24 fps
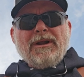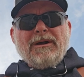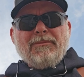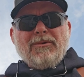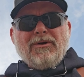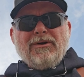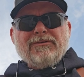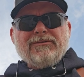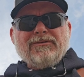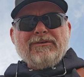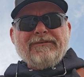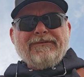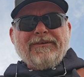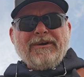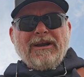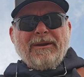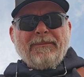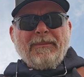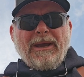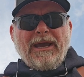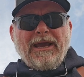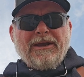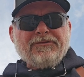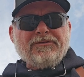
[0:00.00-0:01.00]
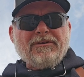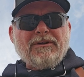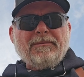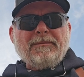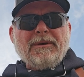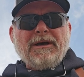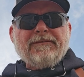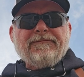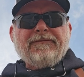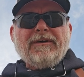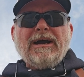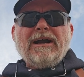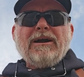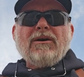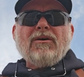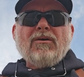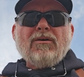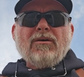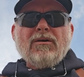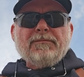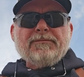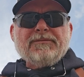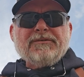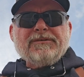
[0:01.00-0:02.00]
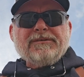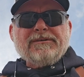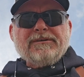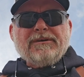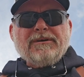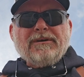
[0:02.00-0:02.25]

I'm also very passionate about firearms.